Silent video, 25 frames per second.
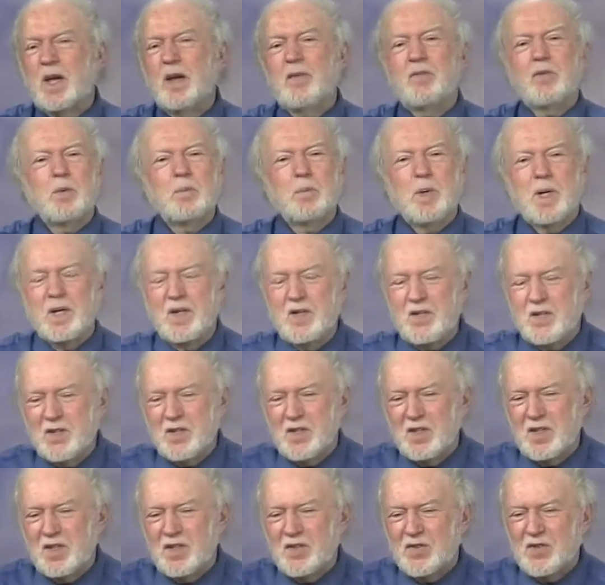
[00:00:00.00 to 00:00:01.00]
everybody
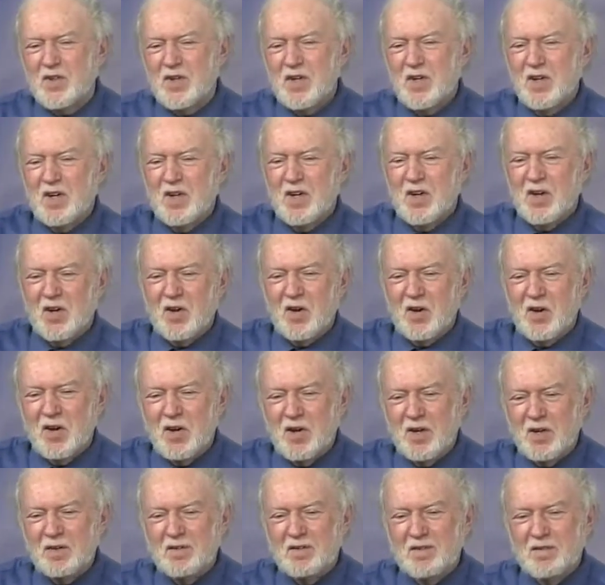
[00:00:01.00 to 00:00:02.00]
sees
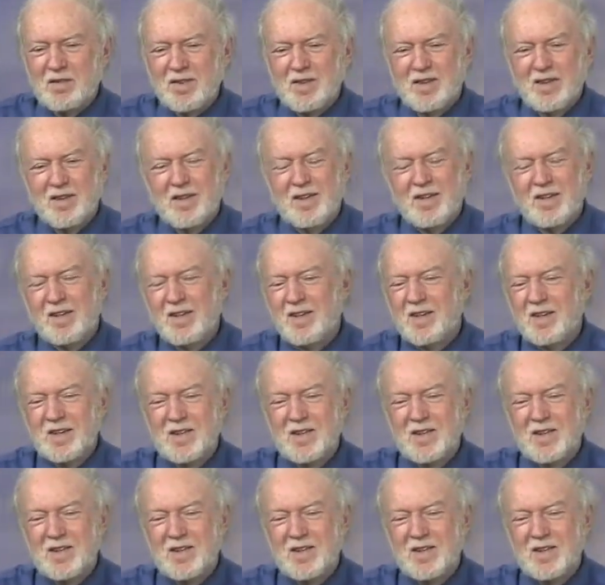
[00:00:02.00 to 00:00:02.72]
on uh,